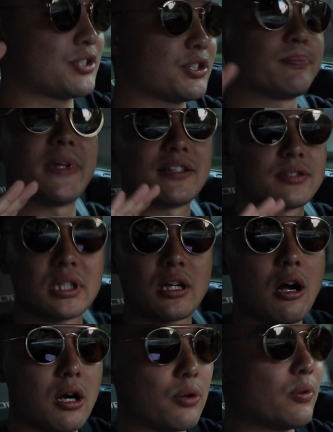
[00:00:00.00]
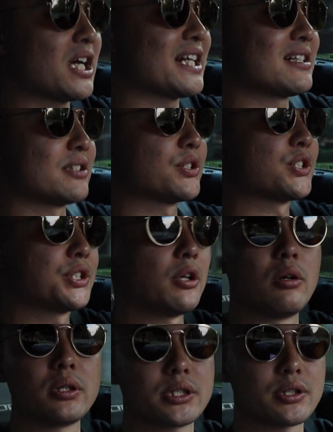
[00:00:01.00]
makes the car ride
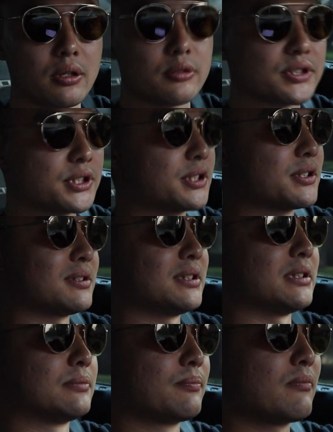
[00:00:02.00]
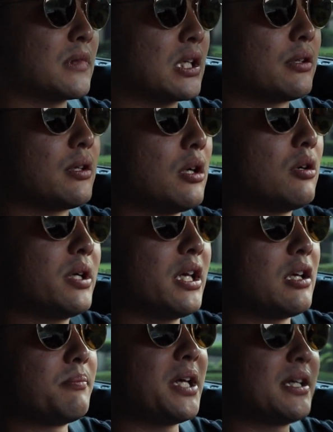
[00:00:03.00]
so atrociously. You know, and
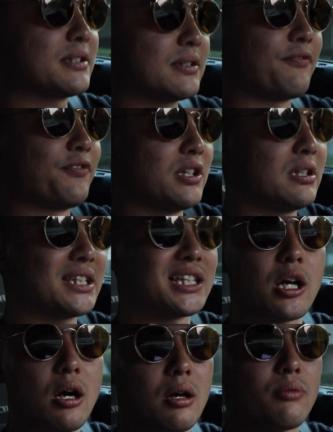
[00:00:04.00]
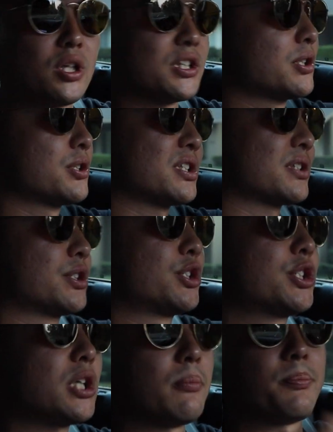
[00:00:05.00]
it makes it feel like the car wants to just
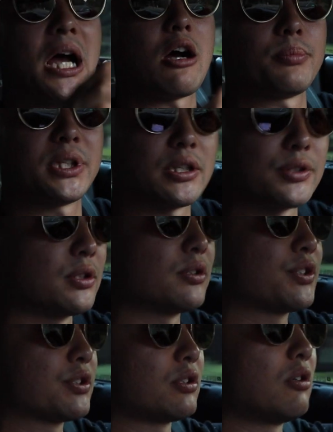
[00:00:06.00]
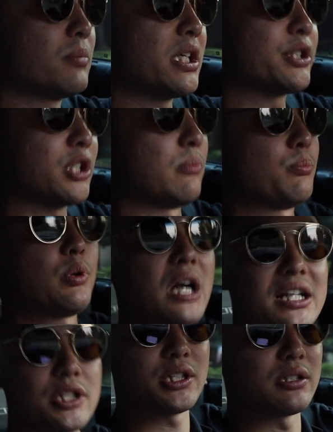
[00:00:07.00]
jump out because there's so much
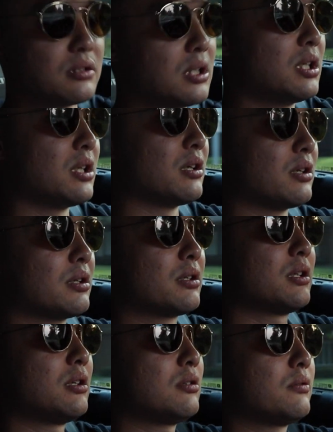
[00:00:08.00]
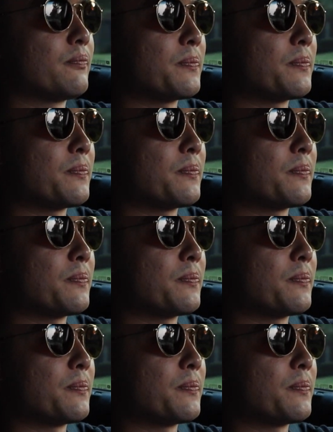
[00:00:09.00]
compression, you know.